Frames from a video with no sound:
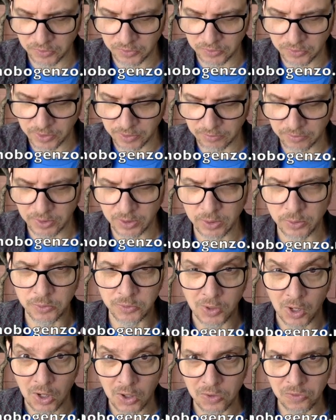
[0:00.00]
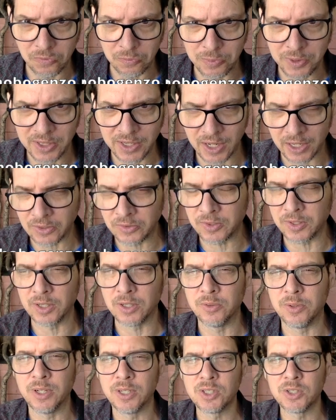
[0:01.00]
It's not videos of me asking
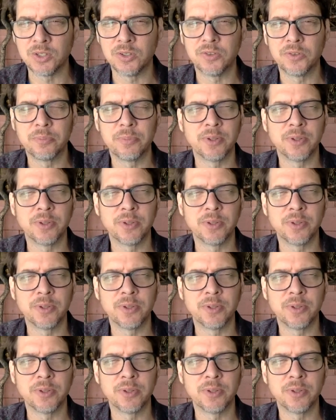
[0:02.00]
questions,